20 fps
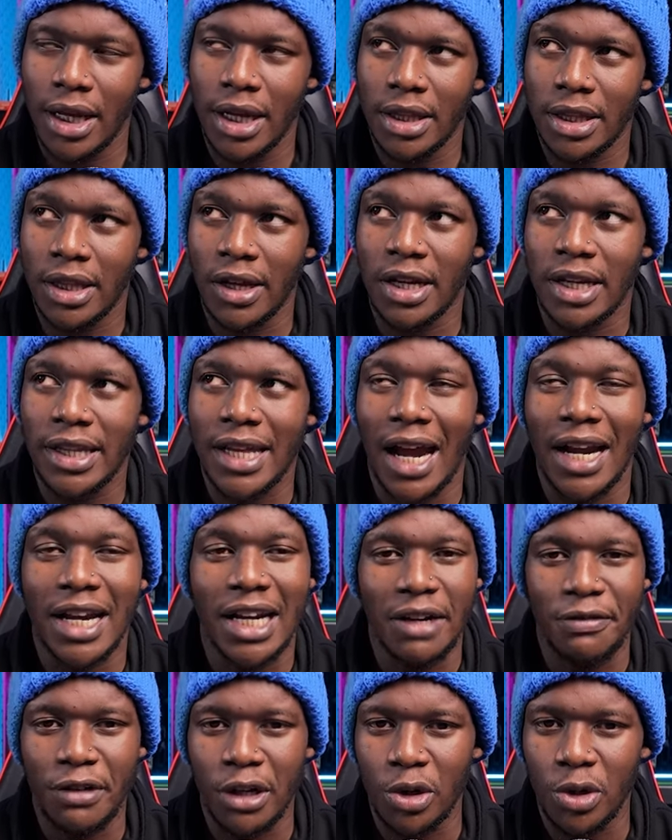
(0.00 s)
They had
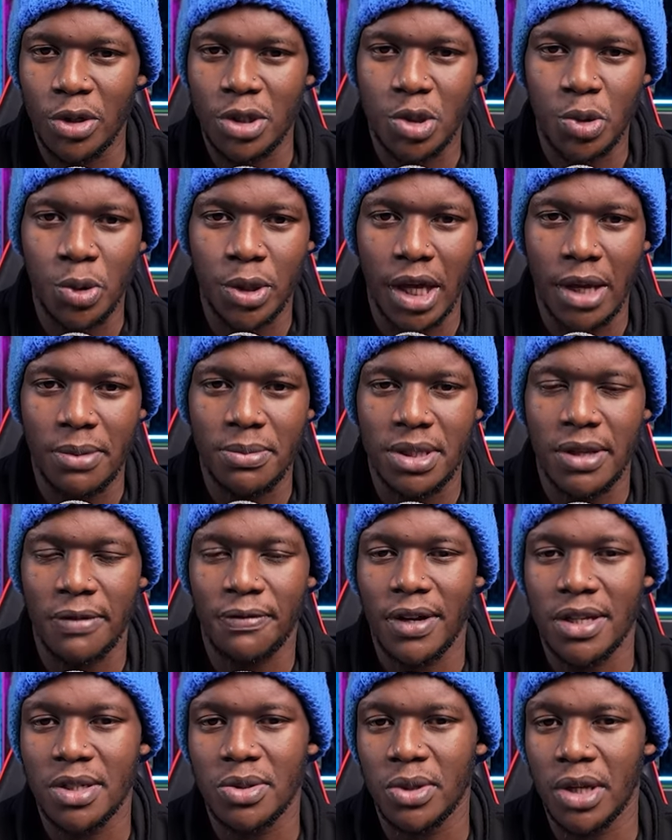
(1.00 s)
never lost two games, the
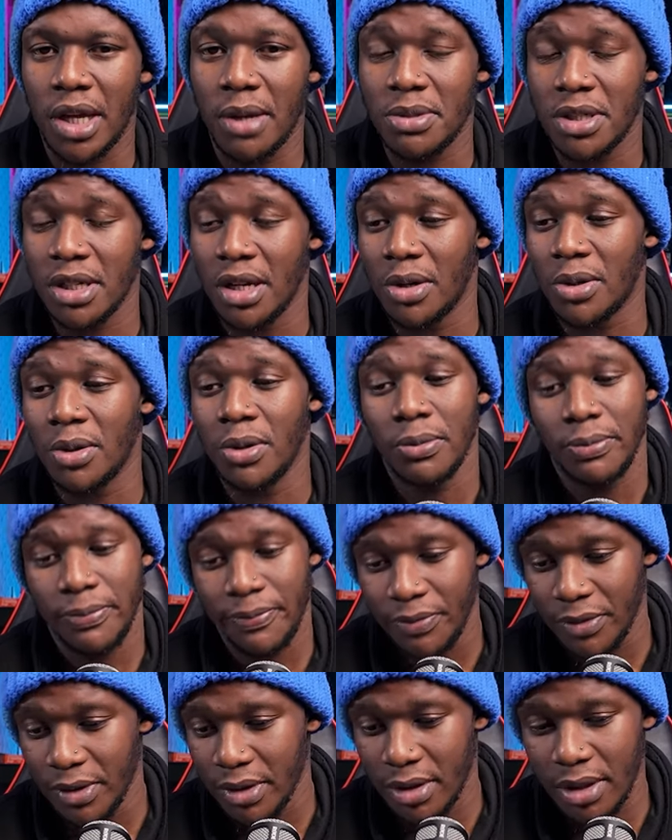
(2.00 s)
first two games in a row.
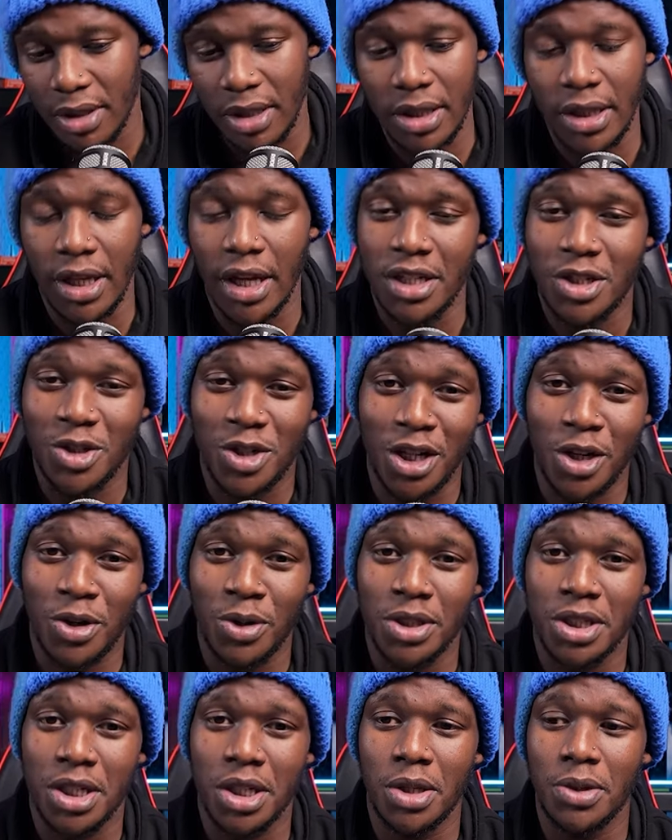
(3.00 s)
Their streak
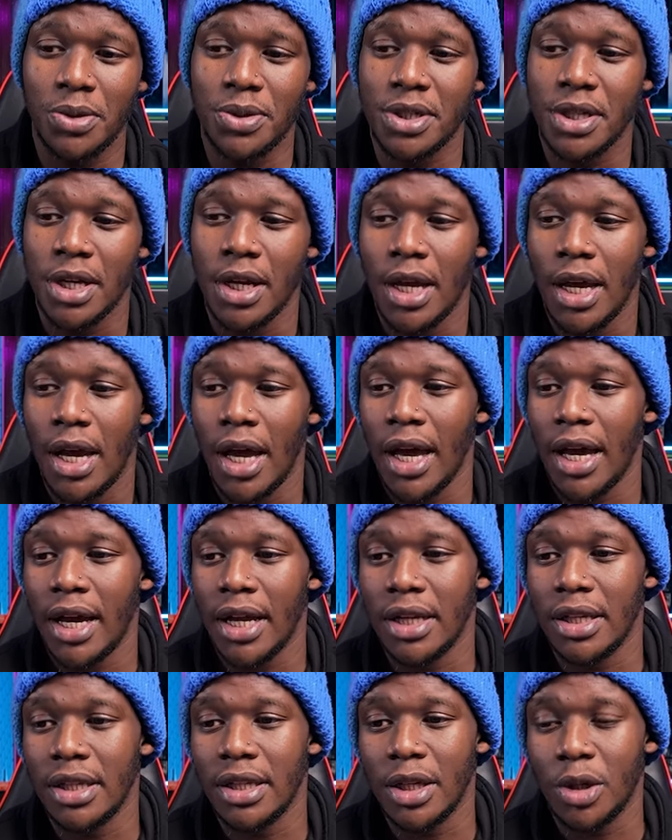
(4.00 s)
continues.
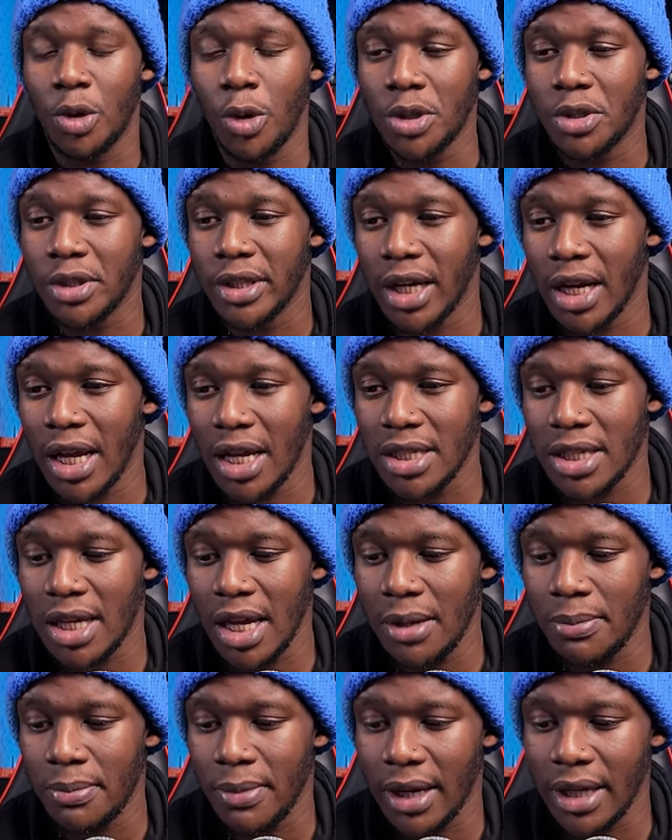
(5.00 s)
And they go into the last
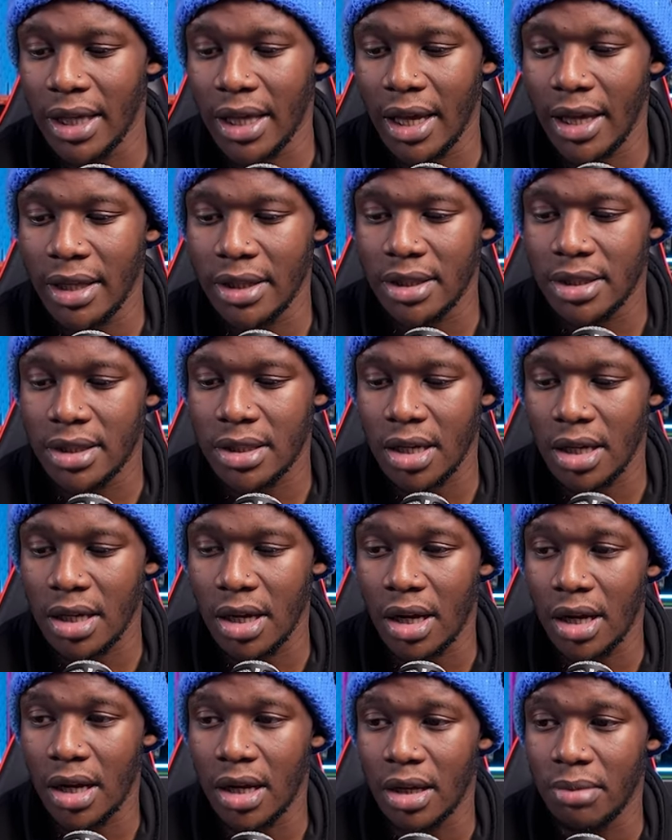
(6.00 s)
game against
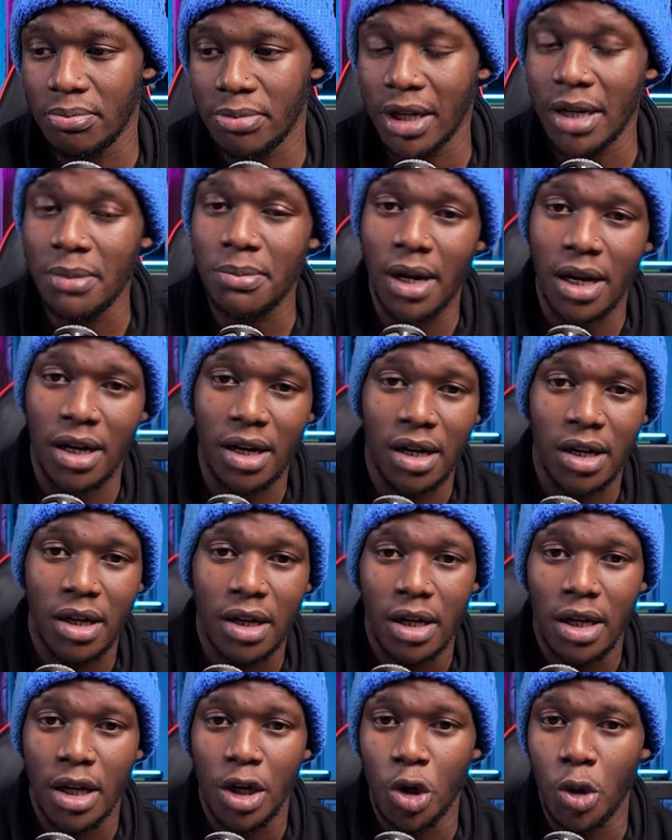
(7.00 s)
Denmark,
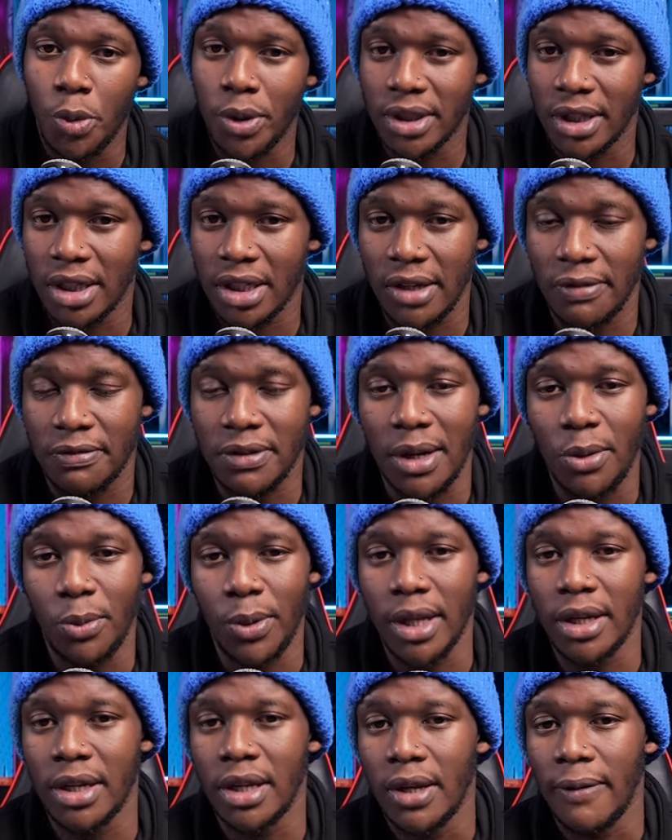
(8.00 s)
knowing that if they
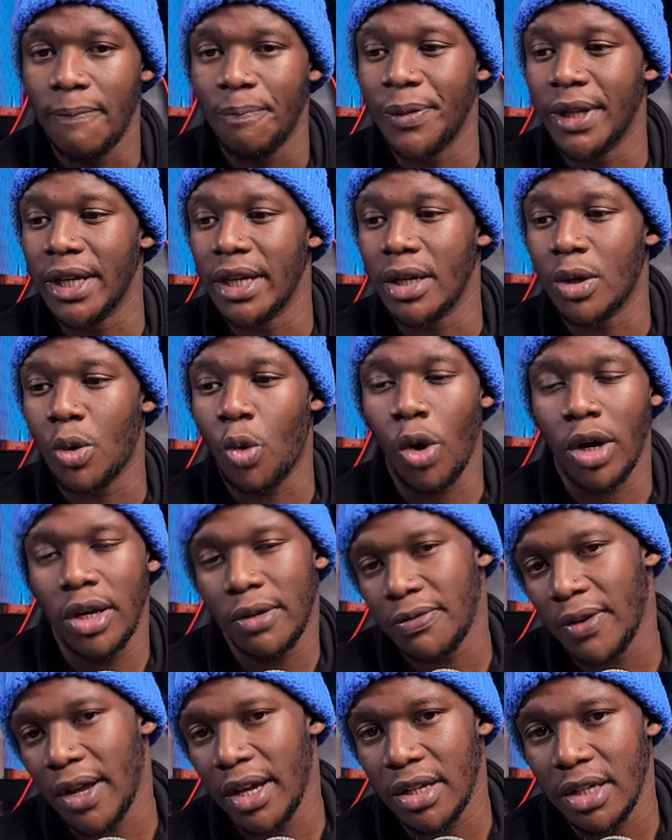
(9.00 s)
win, they
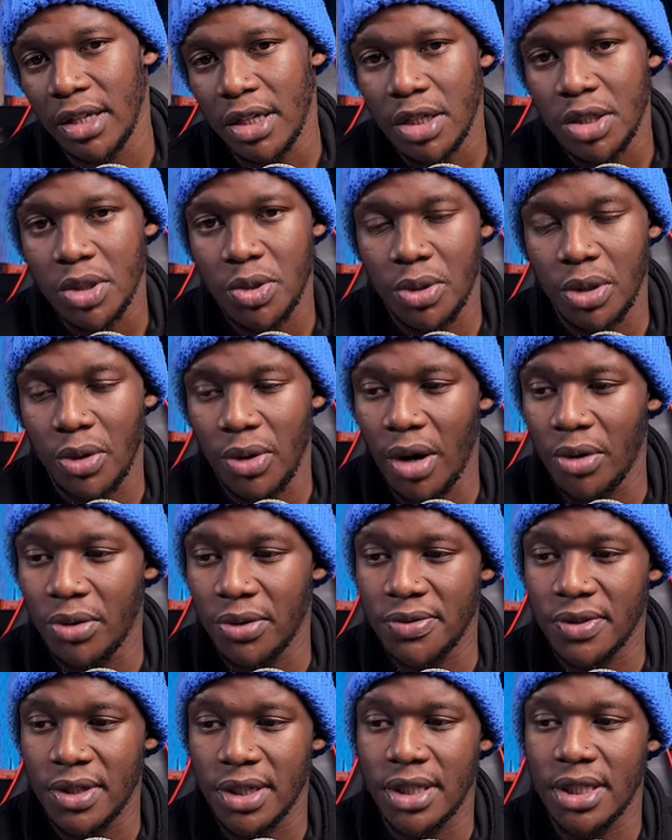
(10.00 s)
qualify to the round
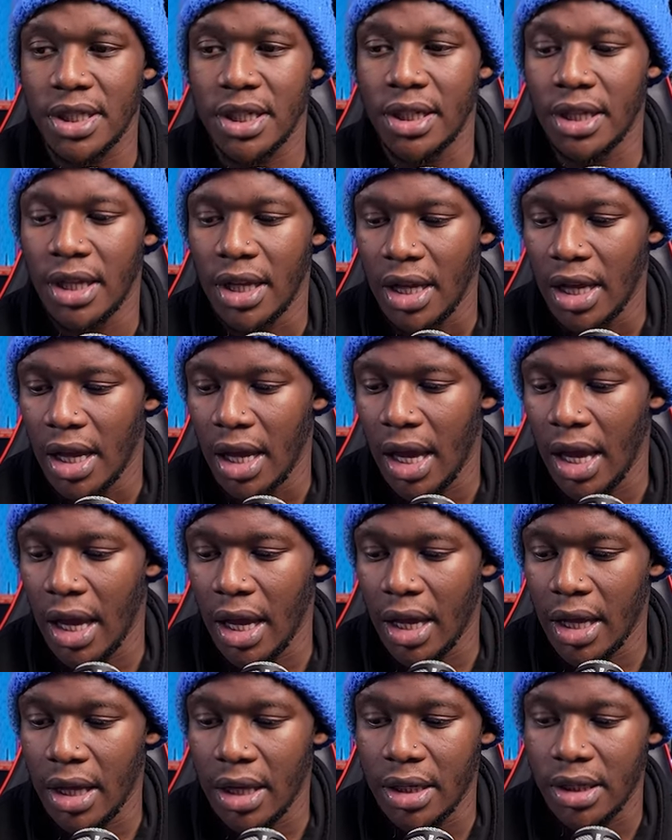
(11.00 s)
of 16.
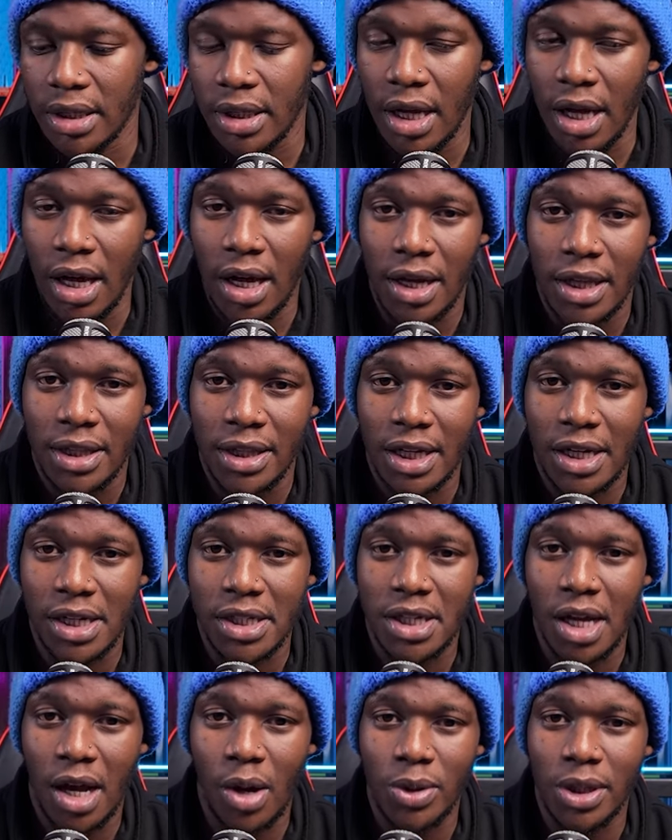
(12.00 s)
And yeah, that
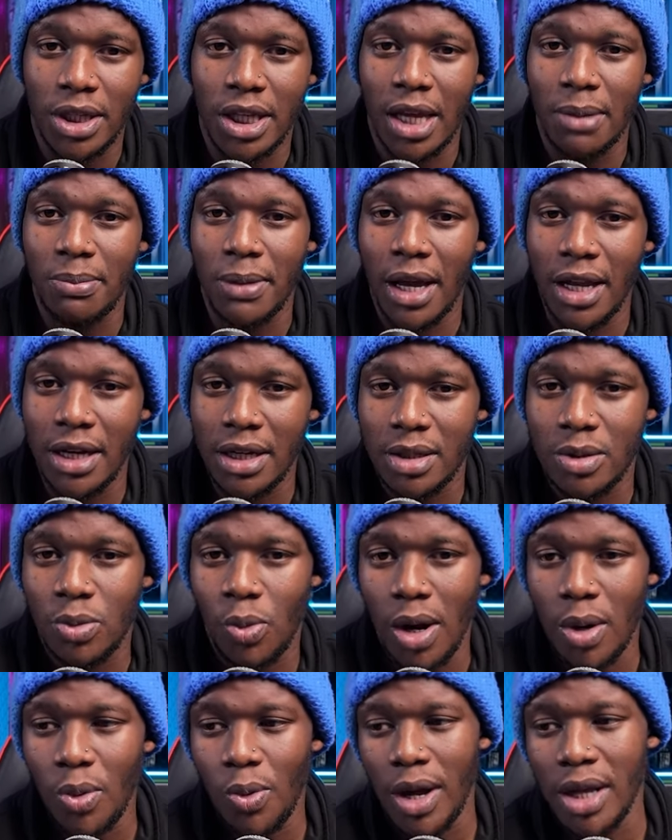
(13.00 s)
is how the game ended.
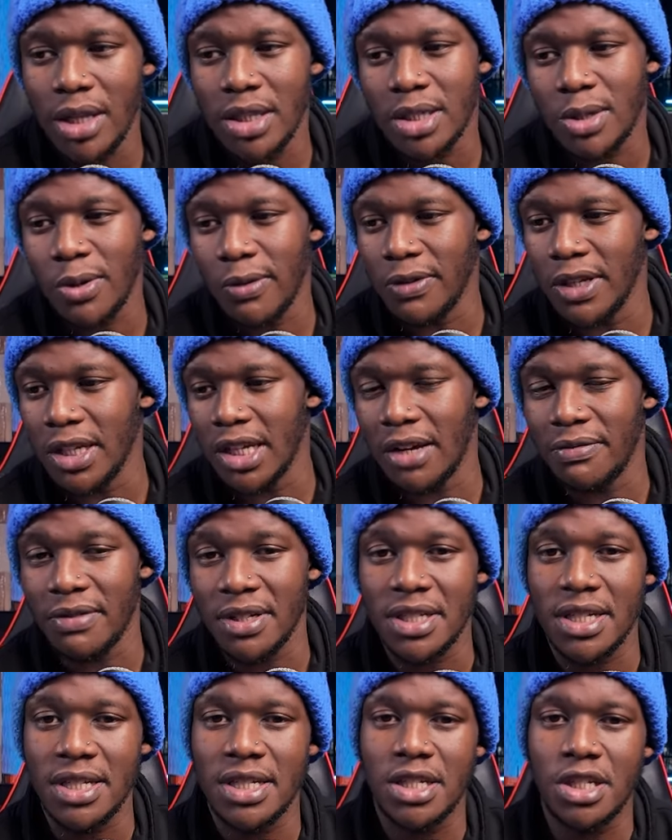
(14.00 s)
1-1, Slovenia
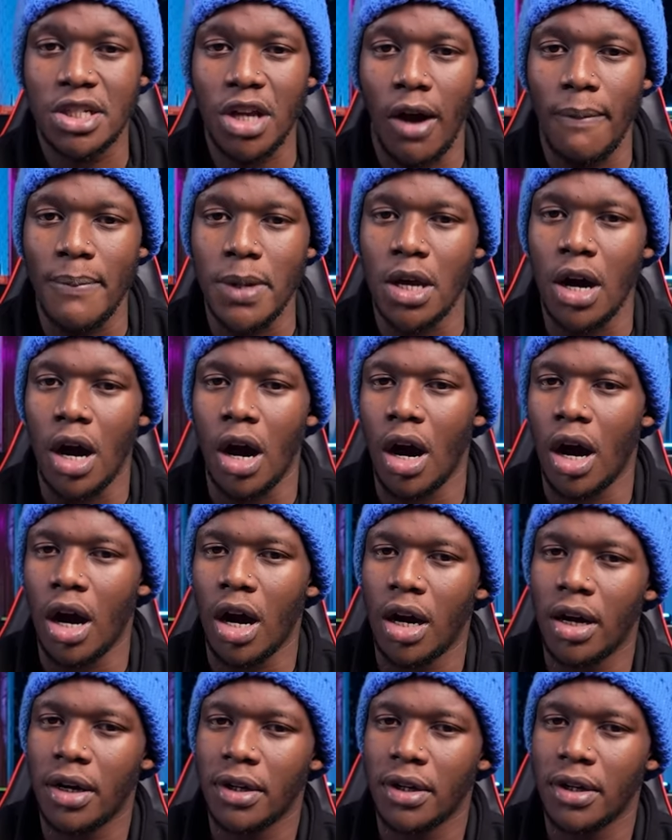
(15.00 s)
versus Serbia.